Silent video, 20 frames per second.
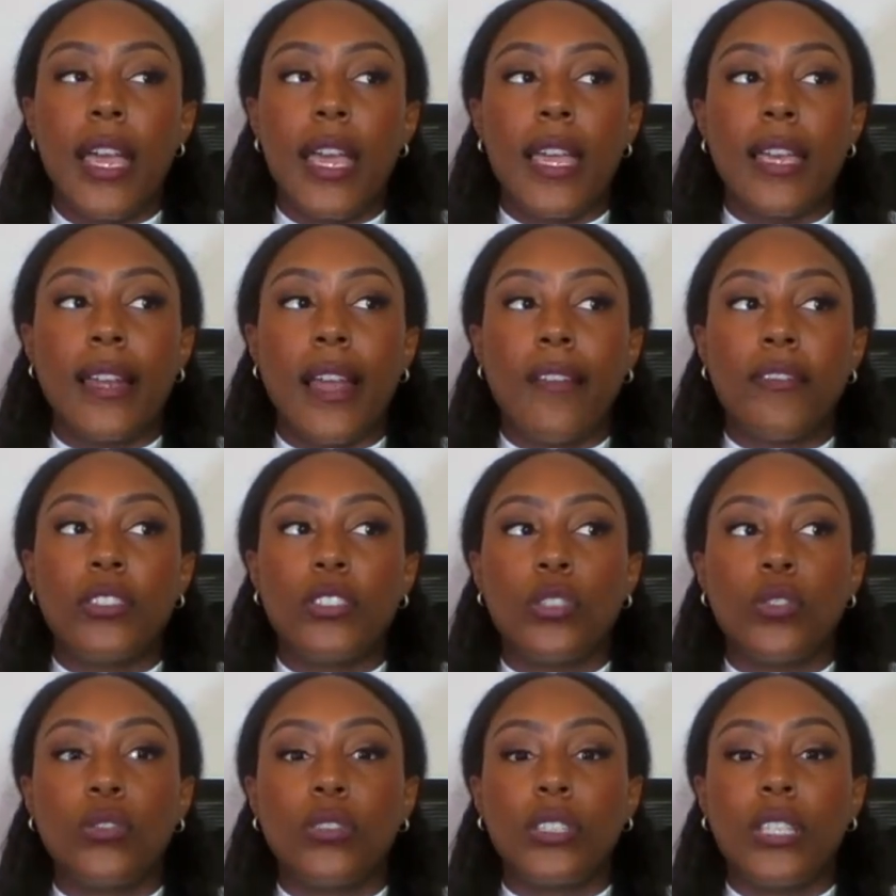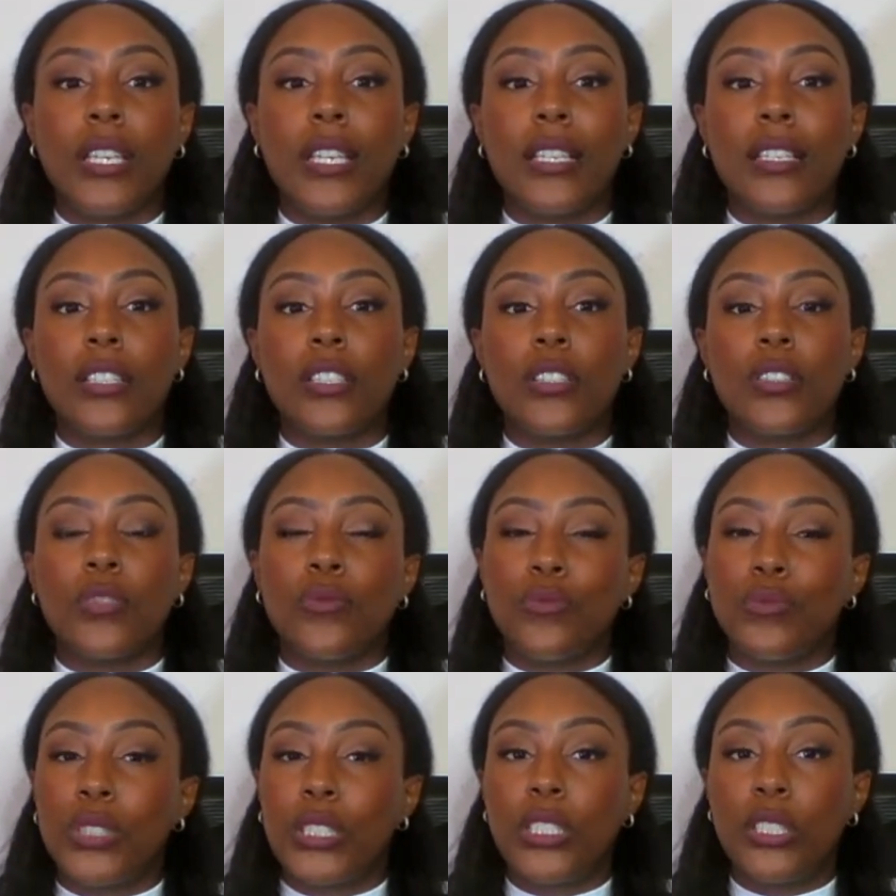and I've sold things
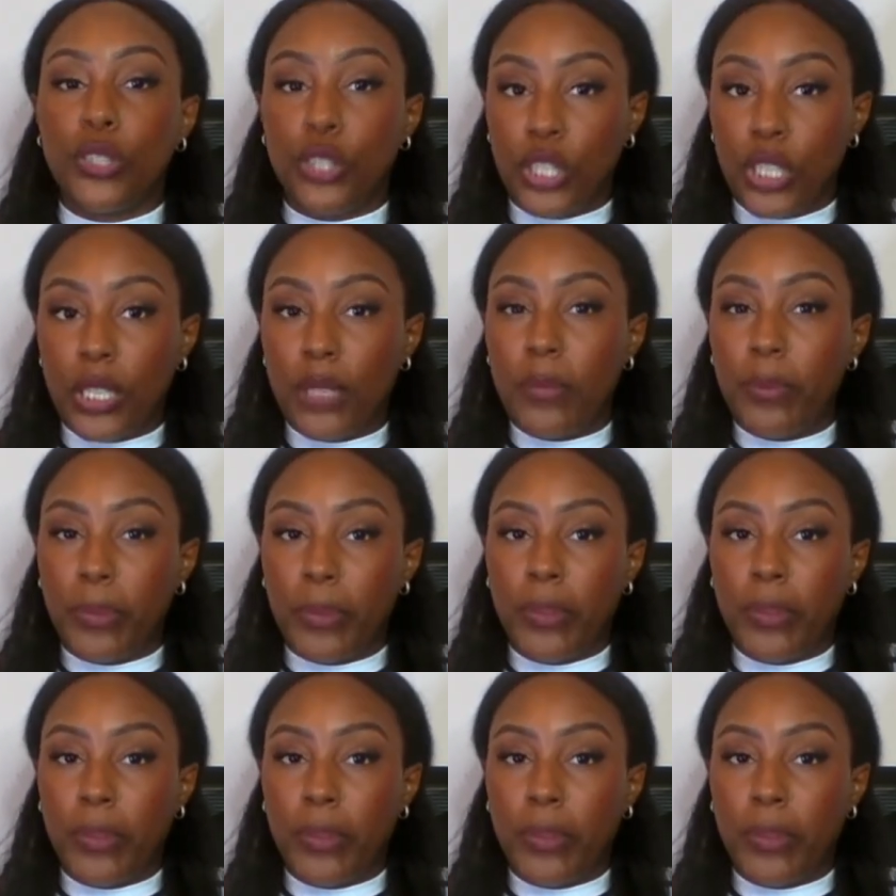really cheap,